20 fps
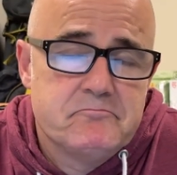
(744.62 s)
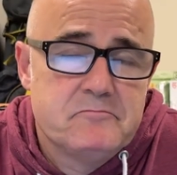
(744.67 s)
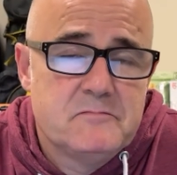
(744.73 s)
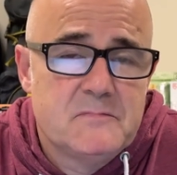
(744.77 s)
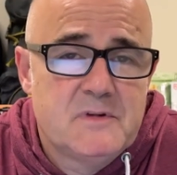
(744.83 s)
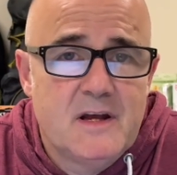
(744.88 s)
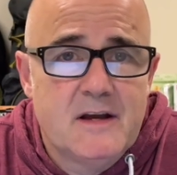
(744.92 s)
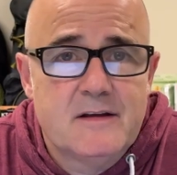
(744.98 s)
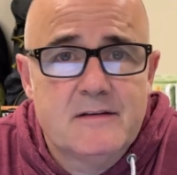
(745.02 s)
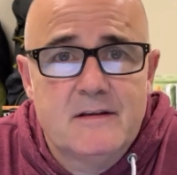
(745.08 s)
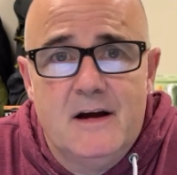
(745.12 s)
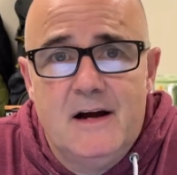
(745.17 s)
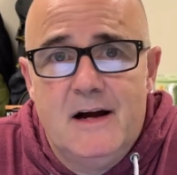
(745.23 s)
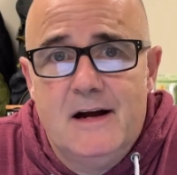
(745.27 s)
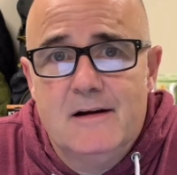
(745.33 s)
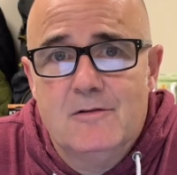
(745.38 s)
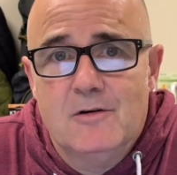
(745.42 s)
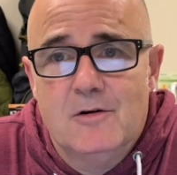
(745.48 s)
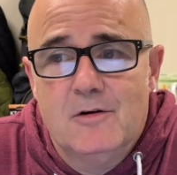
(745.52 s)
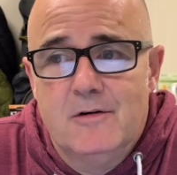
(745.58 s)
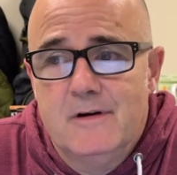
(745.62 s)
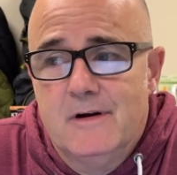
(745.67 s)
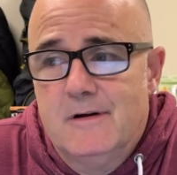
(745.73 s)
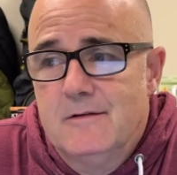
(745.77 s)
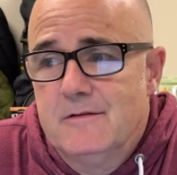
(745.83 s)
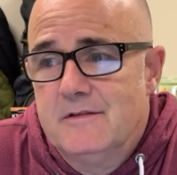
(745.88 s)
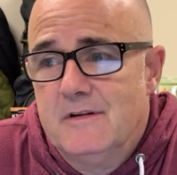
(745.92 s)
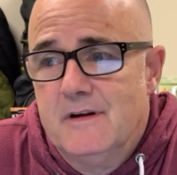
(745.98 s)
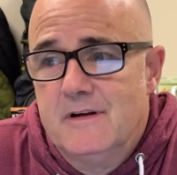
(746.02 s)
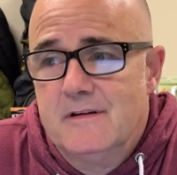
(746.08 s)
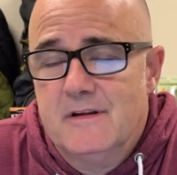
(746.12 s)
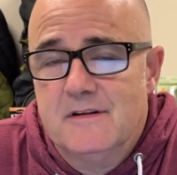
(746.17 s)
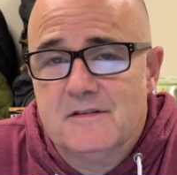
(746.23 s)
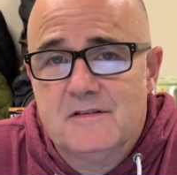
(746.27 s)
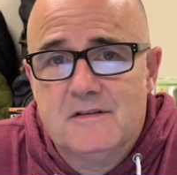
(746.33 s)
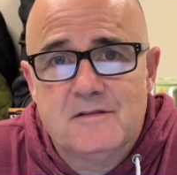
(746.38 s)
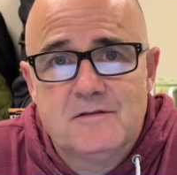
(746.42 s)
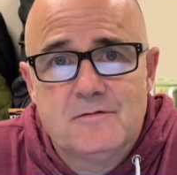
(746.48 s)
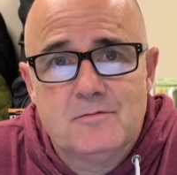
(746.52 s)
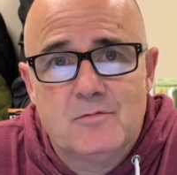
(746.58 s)
take the high road and I was like, this
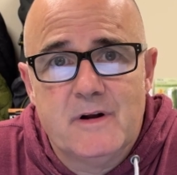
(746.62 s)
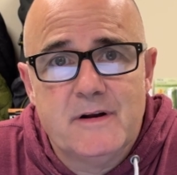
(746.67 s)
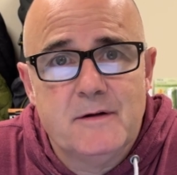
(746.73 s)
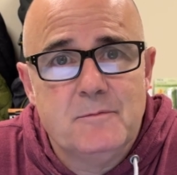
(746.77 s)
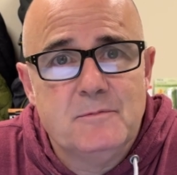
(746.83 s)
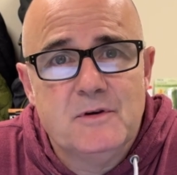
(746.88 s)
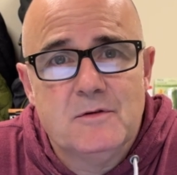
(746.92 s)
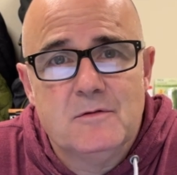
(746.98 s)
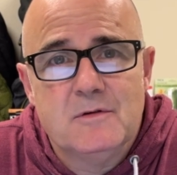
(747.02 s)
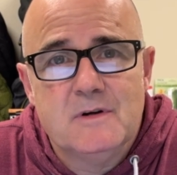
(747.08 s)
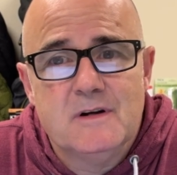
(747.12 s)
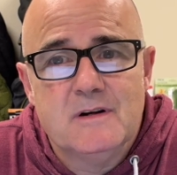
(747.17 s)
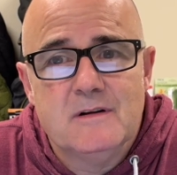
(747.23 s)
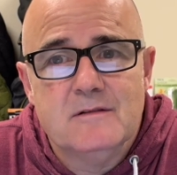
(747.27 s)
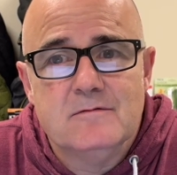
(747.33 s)
is what I'm doing.